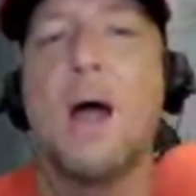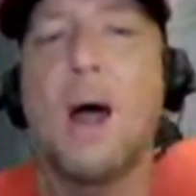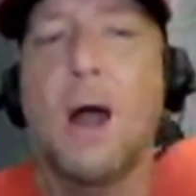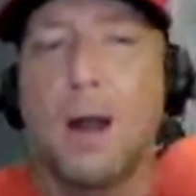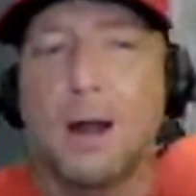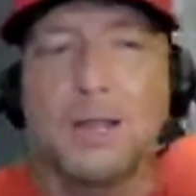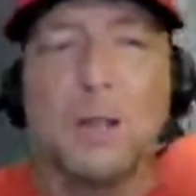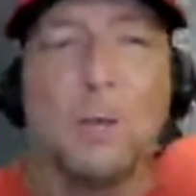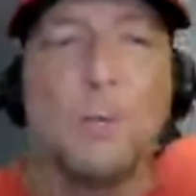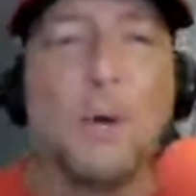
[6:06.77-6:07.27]

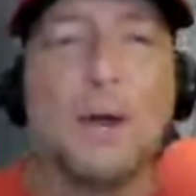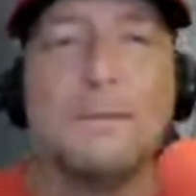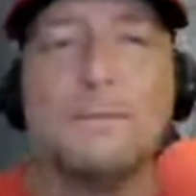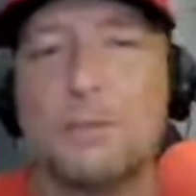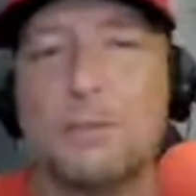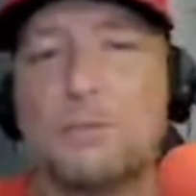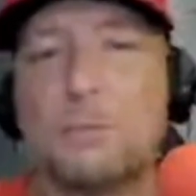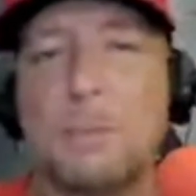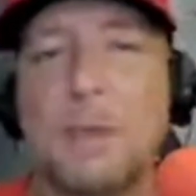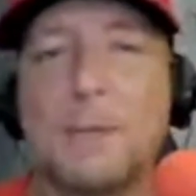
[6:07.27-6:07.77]
are you one of
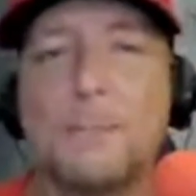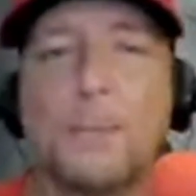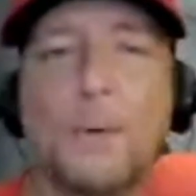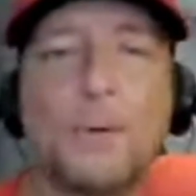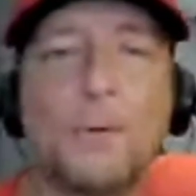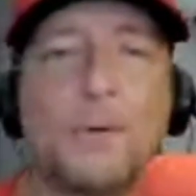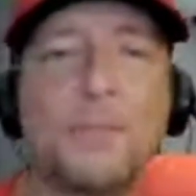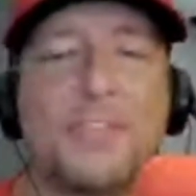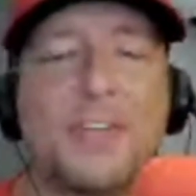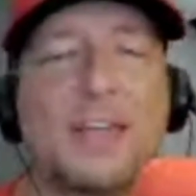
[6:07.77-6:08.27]
those
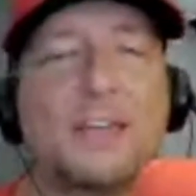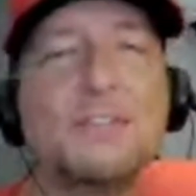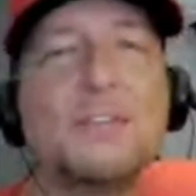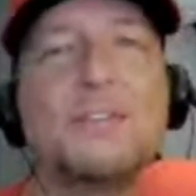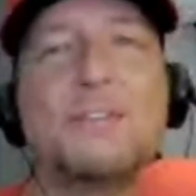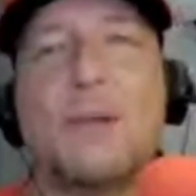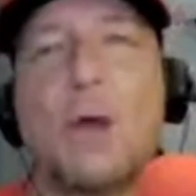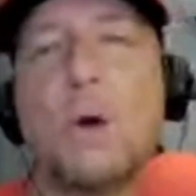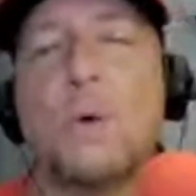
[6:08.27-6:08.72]
people who thinks it's